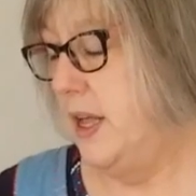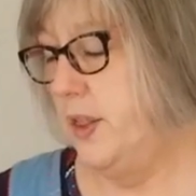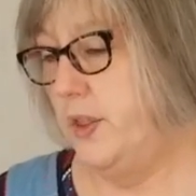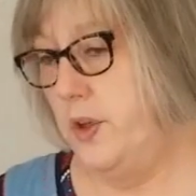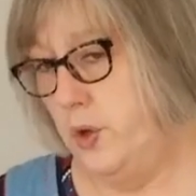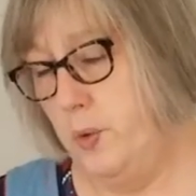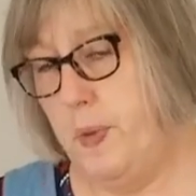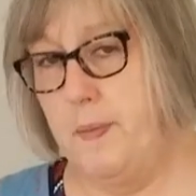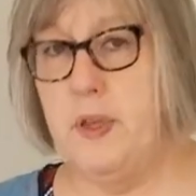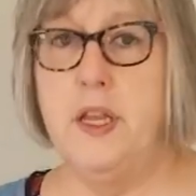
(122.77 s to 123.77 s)
The hoop
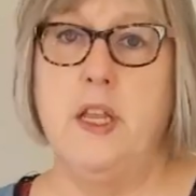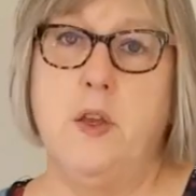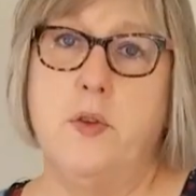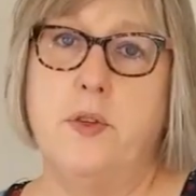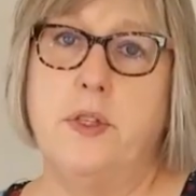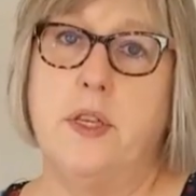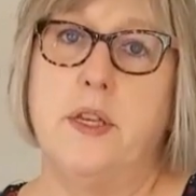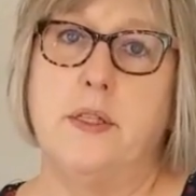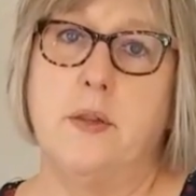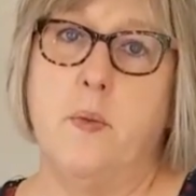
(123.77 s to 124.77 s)
I'm going to use
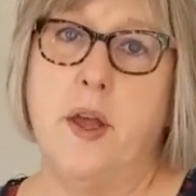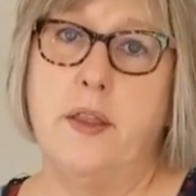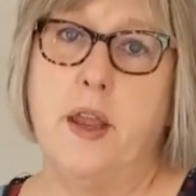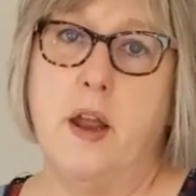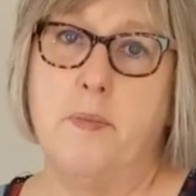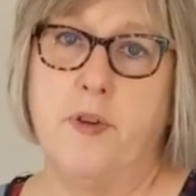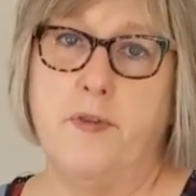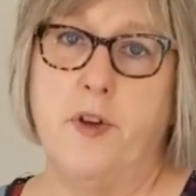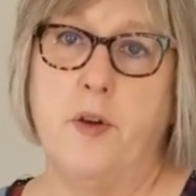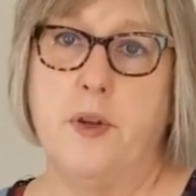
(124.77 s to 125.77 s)
is the one that I
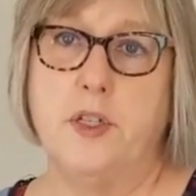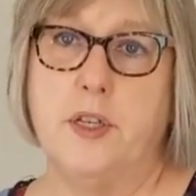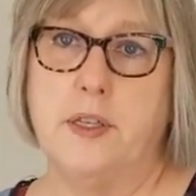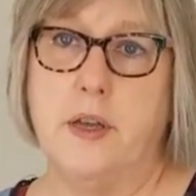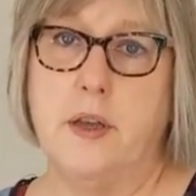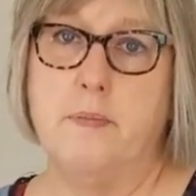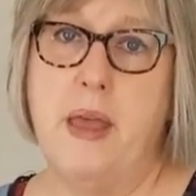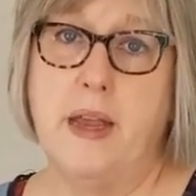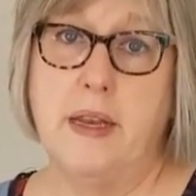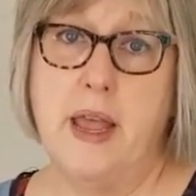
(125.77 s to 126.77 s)
prefer, which is a
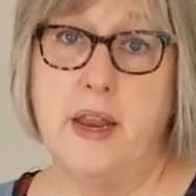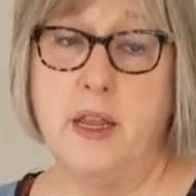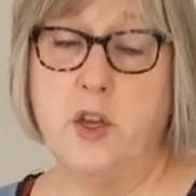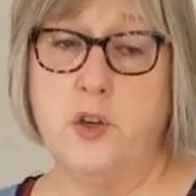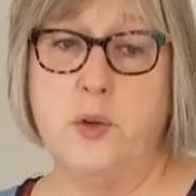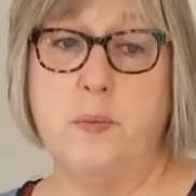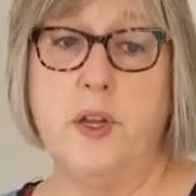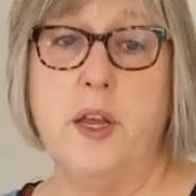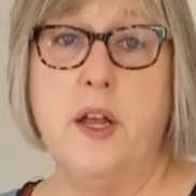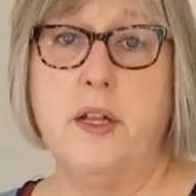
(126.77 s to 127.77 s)
magnetic hoop.
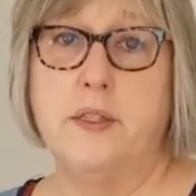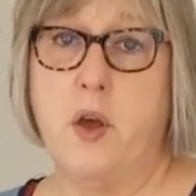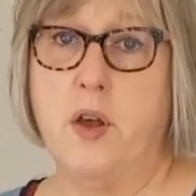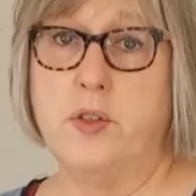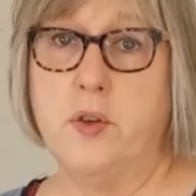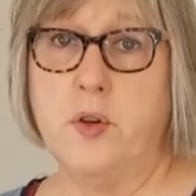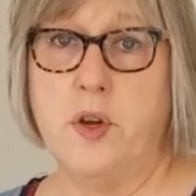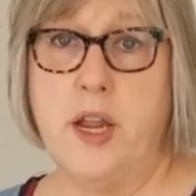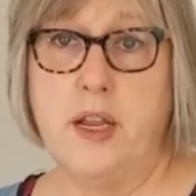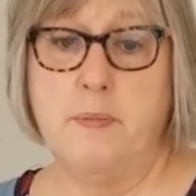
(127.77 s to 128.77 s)
It's also
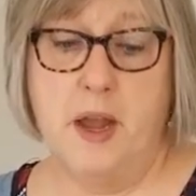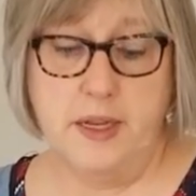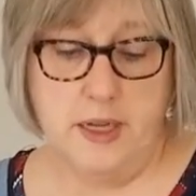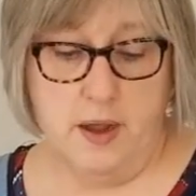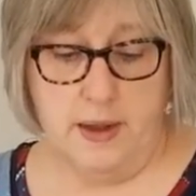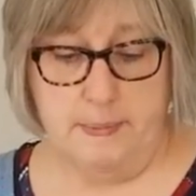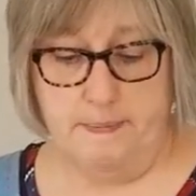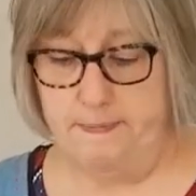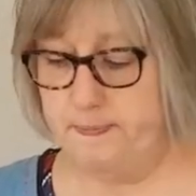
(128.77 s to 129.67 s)
created by Dime.